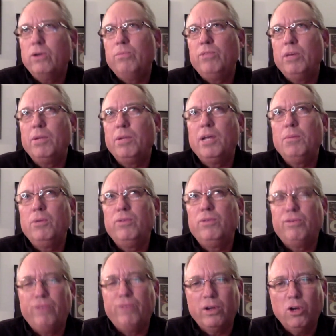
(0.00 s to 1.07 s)
Deb and I moved
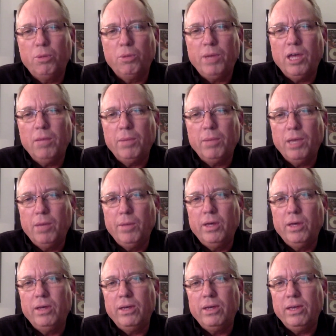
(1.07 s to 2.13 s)
to Fairhope,
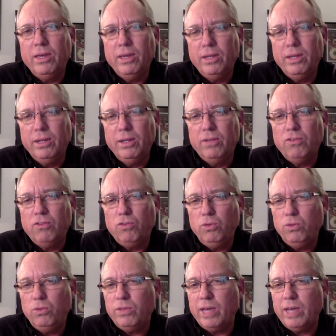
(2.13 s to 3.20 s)
Alabama in
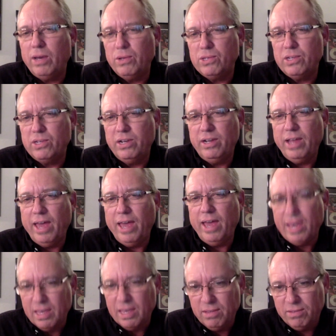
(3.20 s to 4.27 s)

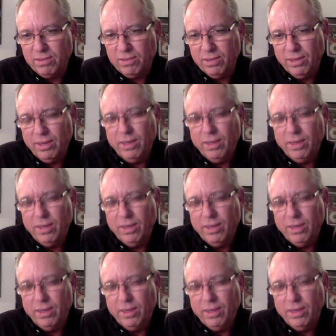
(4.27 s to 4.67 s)
2008.